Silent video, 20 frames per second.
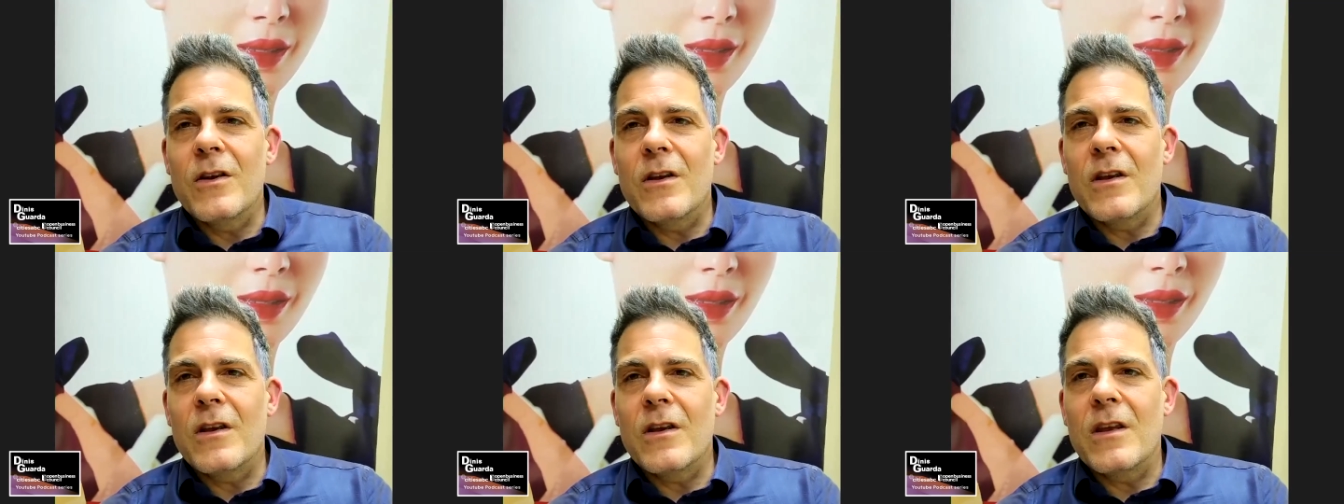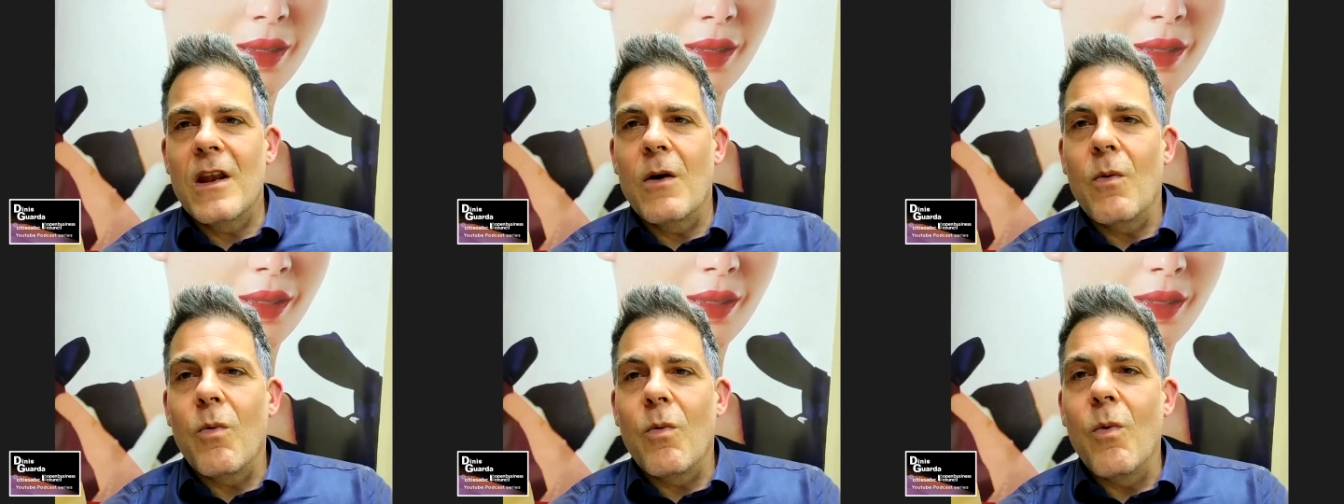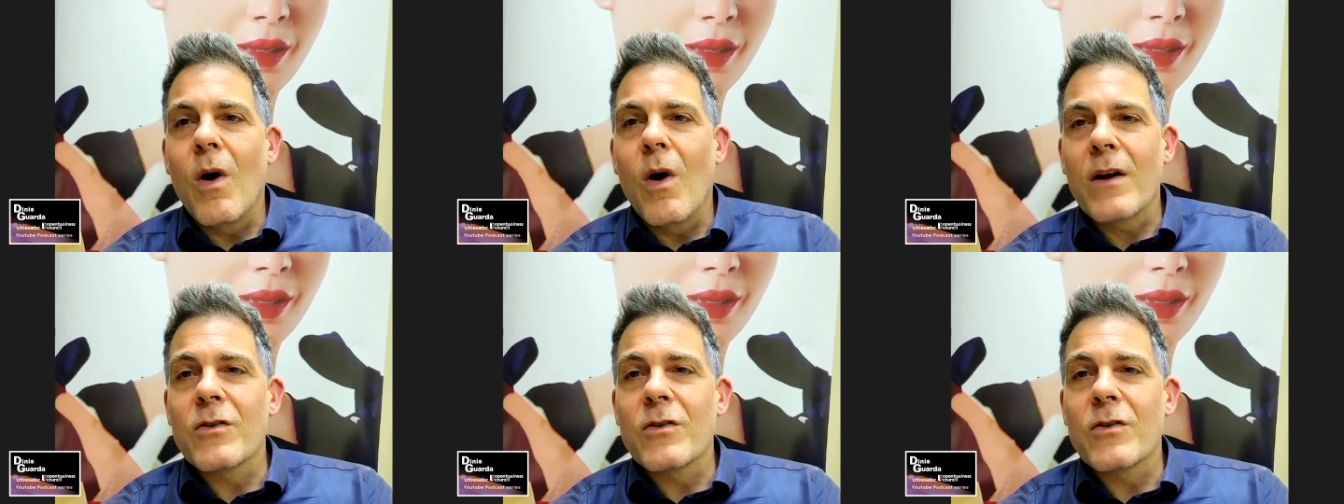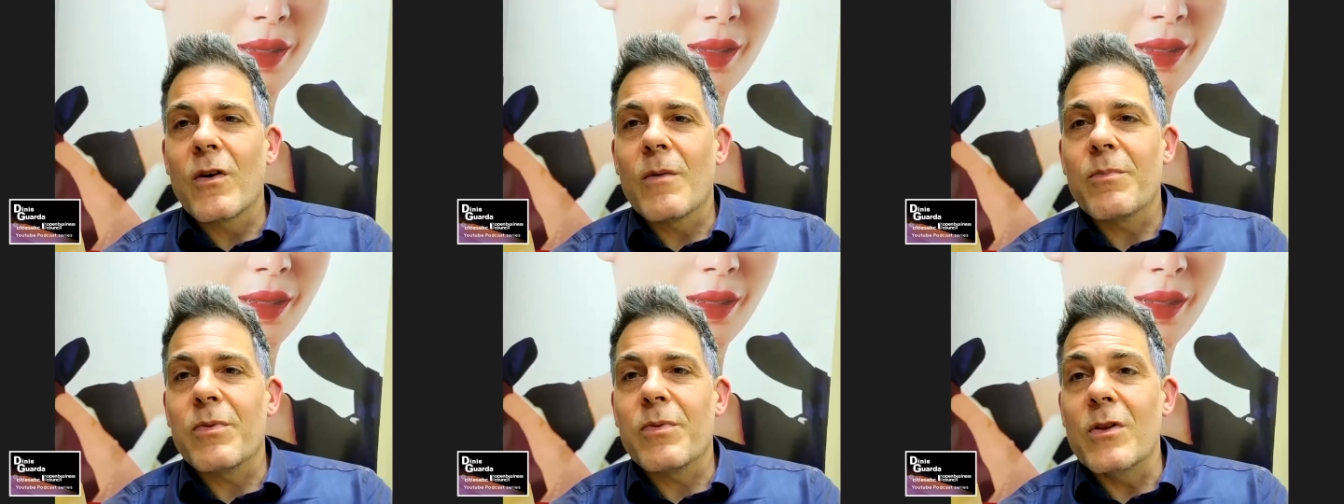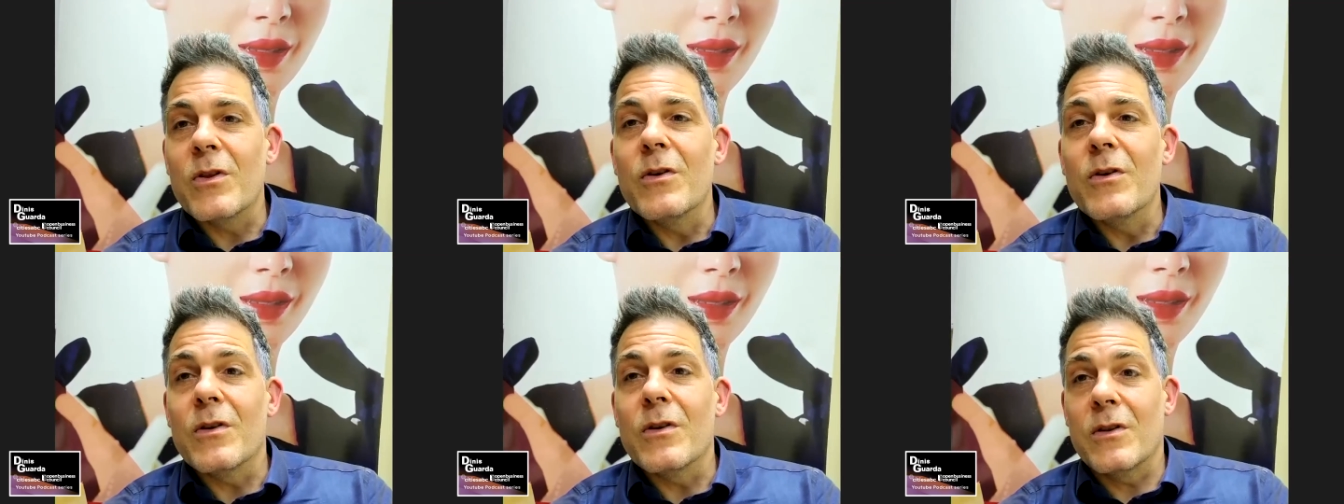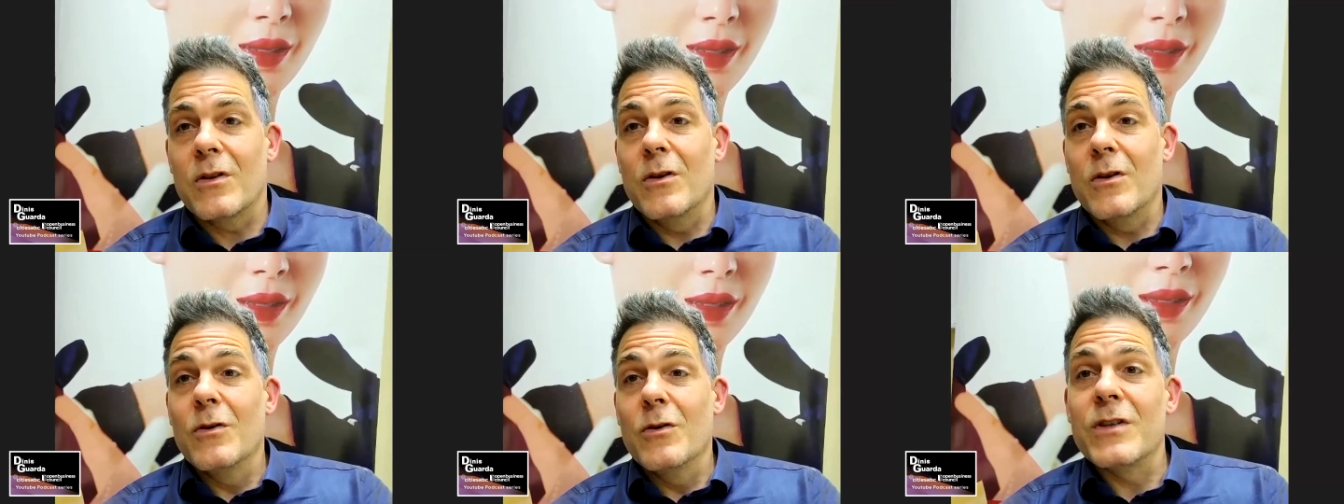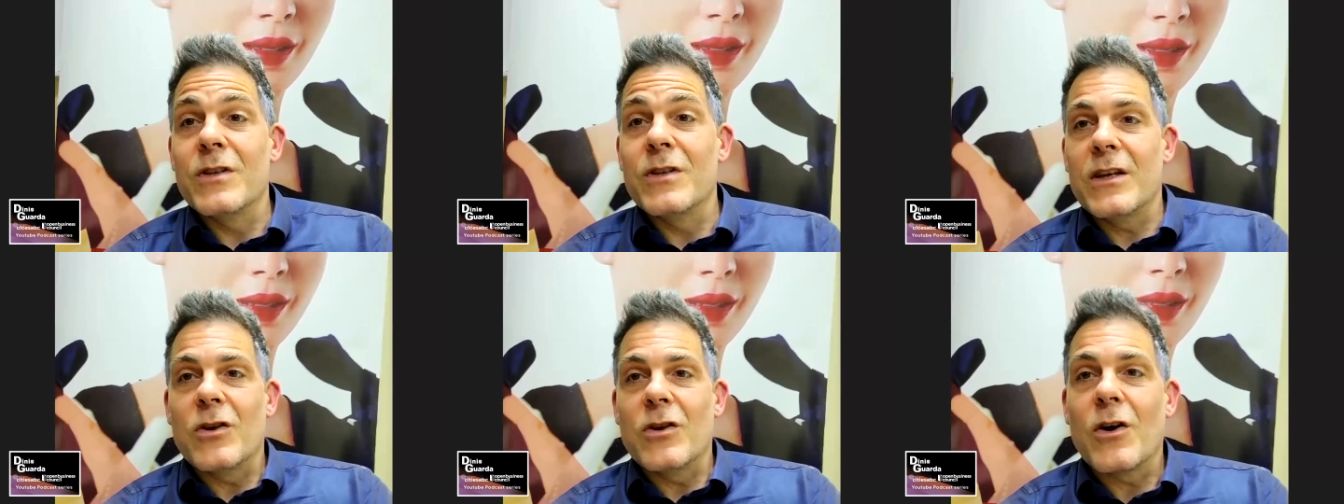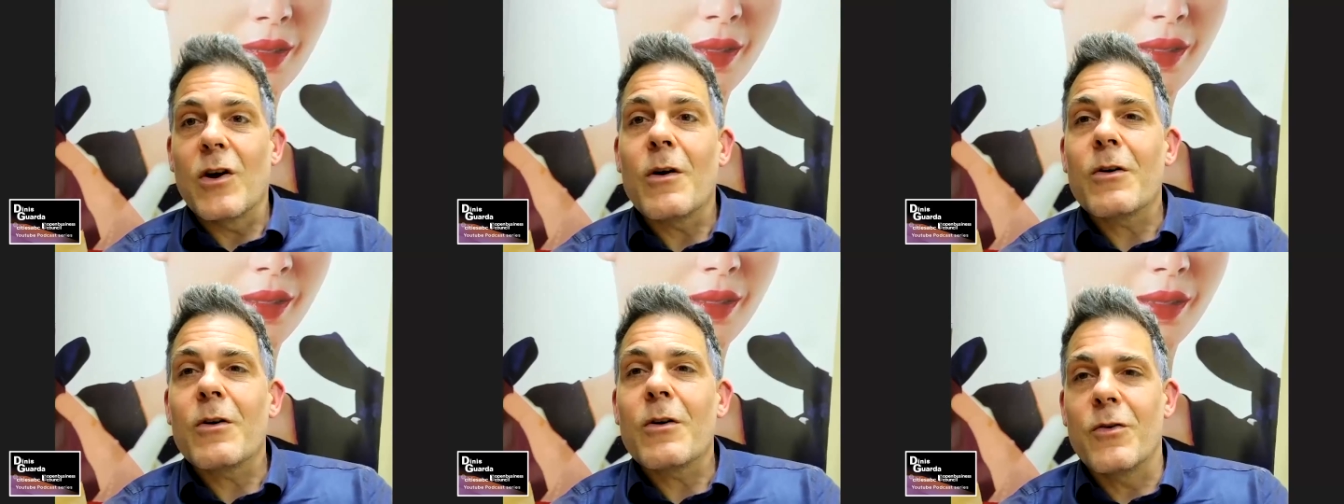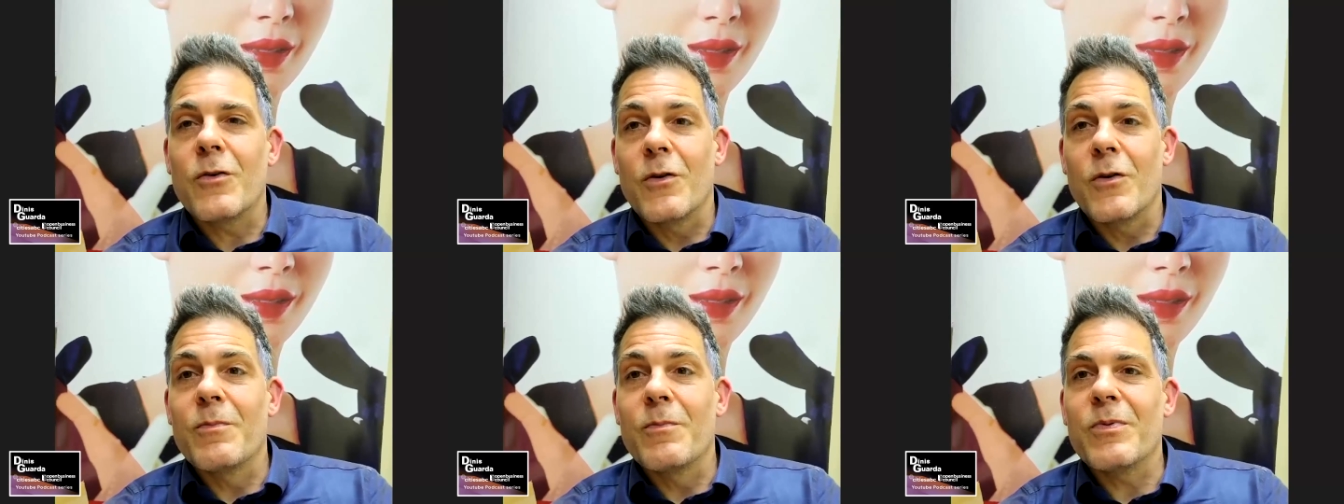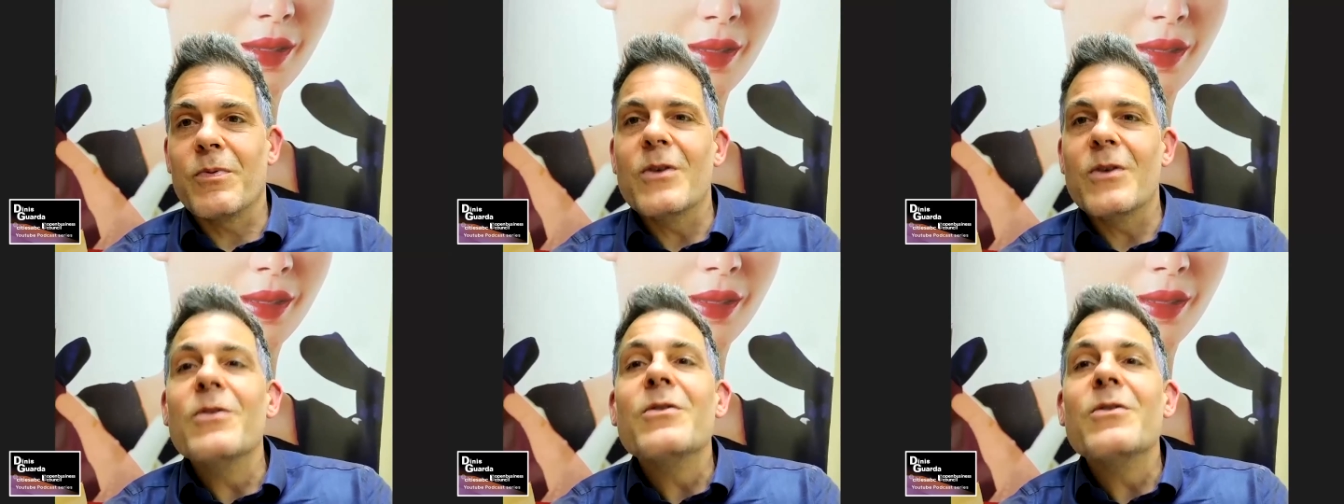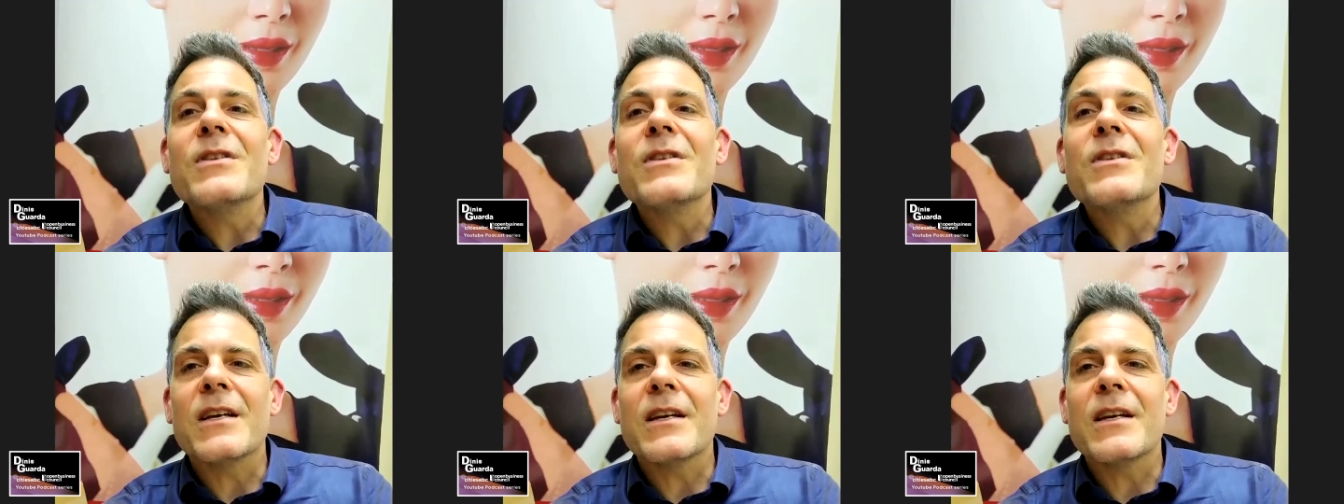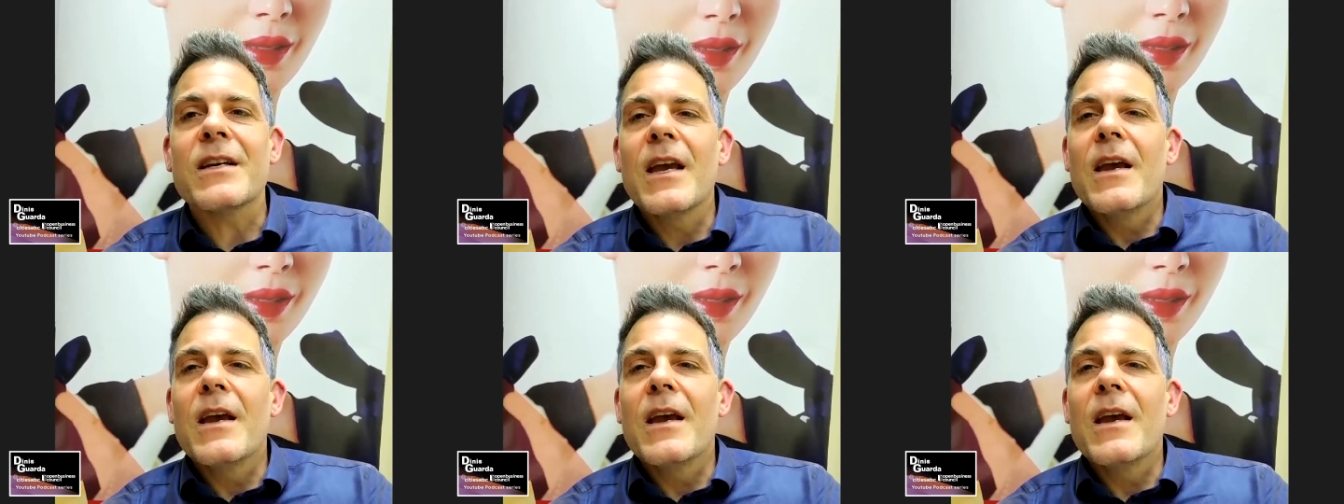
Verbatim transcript: one group losing, your group losing